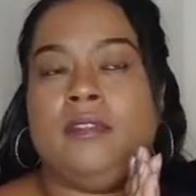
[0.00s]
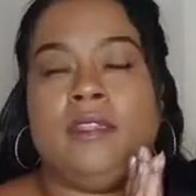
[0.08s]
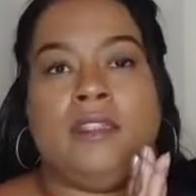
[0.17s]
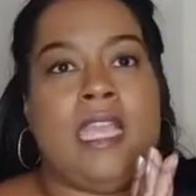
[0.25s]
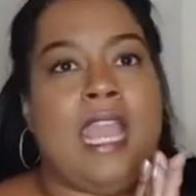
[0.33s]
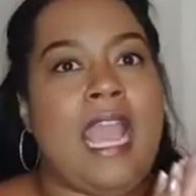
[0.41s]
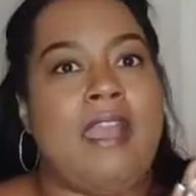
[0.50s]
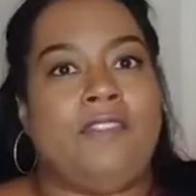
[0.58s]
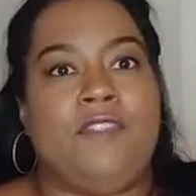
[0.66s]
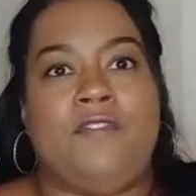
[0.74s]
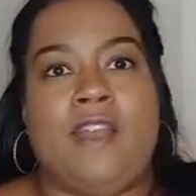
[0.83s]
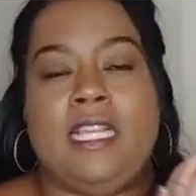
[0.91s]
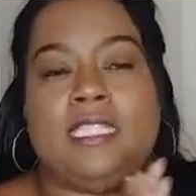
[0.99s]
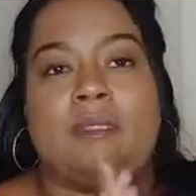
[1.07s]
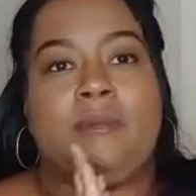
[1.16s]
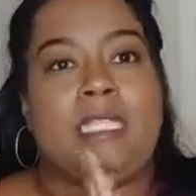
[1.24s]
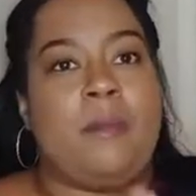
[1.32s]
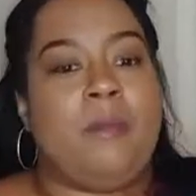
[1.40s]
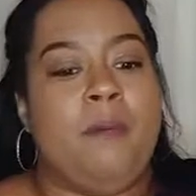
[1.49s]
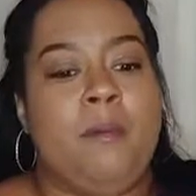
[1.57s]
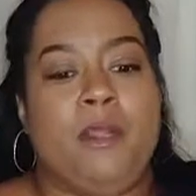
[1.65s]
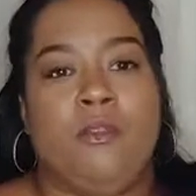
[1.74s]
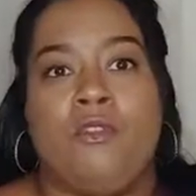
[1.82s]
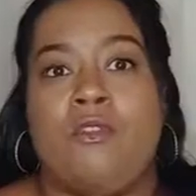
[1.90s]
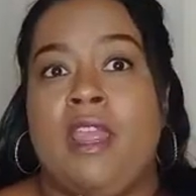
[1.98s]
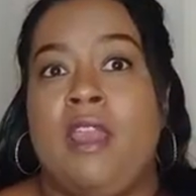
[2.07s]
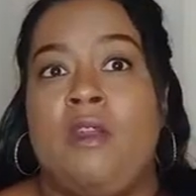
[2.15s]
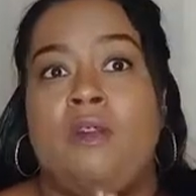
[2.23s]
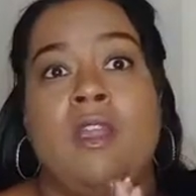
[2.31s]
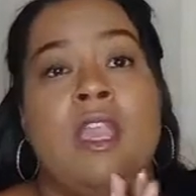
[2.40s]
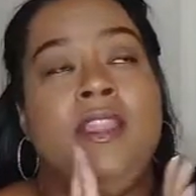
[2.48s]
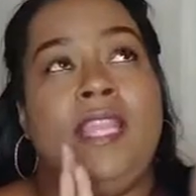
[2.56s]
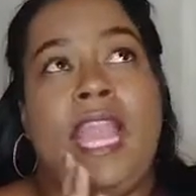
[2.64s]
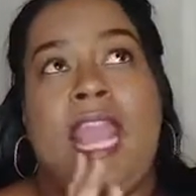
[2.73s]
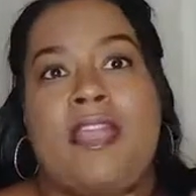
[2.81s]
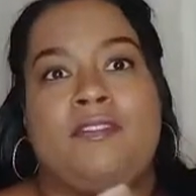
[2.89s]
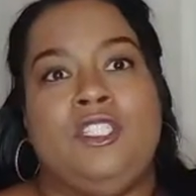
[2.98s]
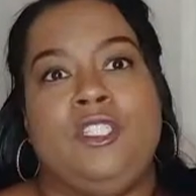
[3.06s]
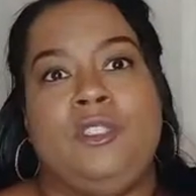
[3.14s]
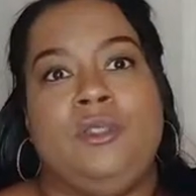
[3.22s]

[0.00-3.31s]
they have to find some type of middle ground. They have to,